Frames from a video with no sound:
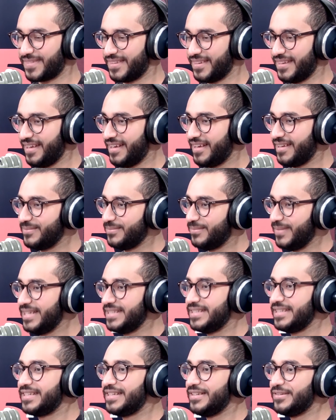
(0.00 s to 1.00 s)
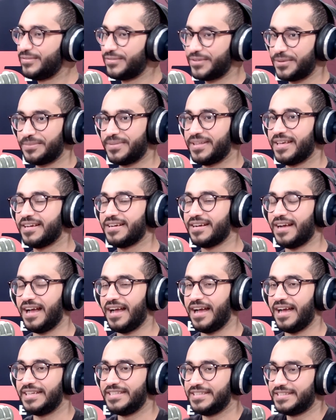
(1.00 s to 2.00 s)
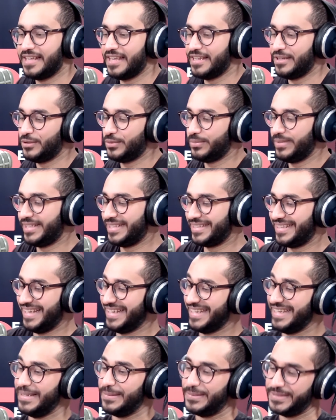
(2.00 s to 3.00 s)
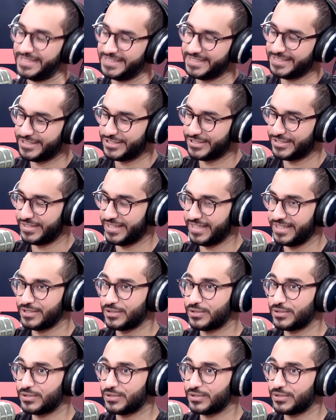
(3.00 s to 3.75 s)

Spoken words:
And basically, from there, I decided to make it like a limited edition thing.